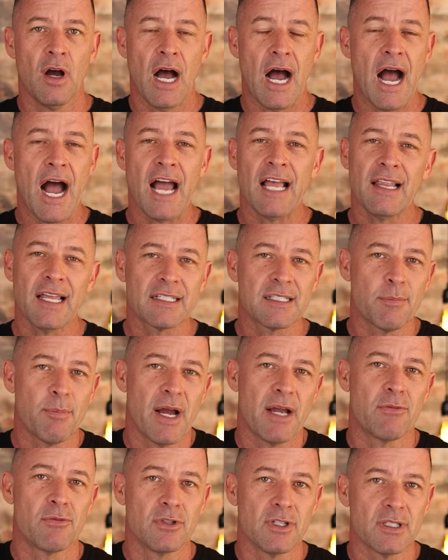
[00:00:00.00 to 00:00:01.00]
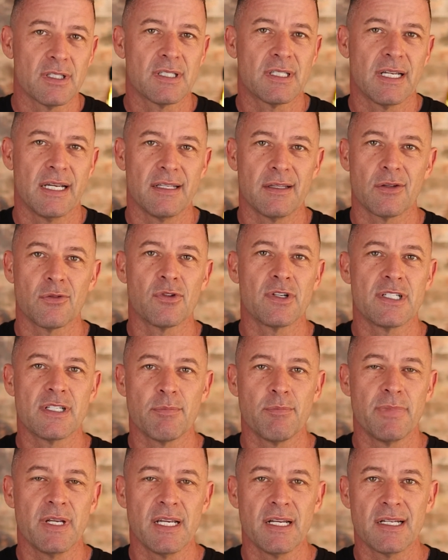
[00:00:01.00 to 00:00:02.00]
I like to buy real estate, and the
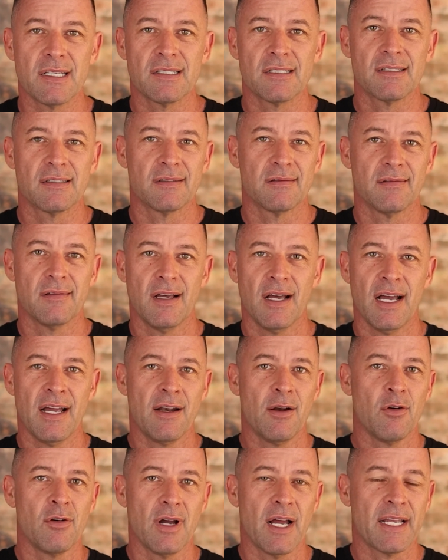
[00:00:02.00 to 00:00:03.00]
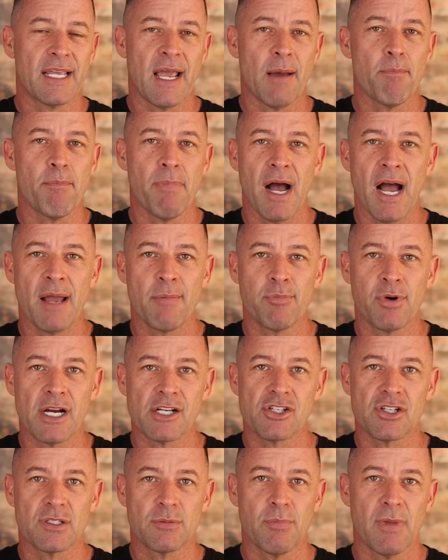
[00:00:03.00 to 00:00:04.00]
reason being is I can't buy
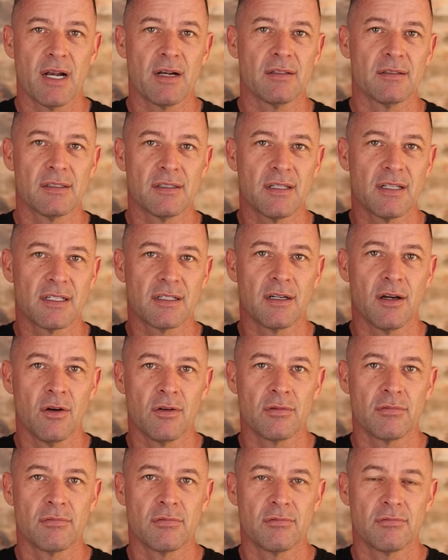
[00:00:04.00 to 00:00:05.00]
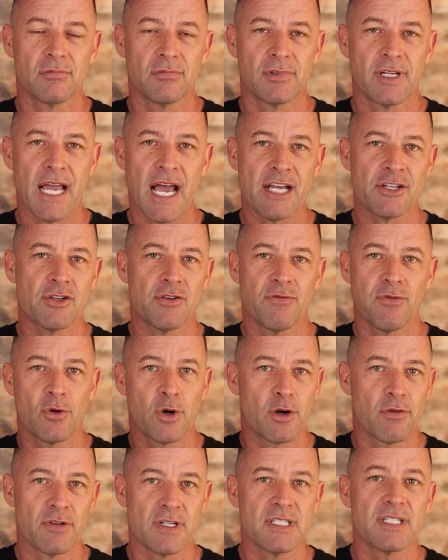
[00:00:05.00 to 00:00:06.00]
precious metals and then go cash it
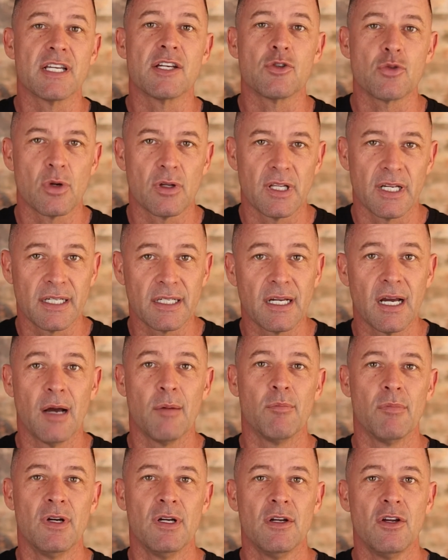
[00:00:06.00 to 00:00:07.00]
for a residual income.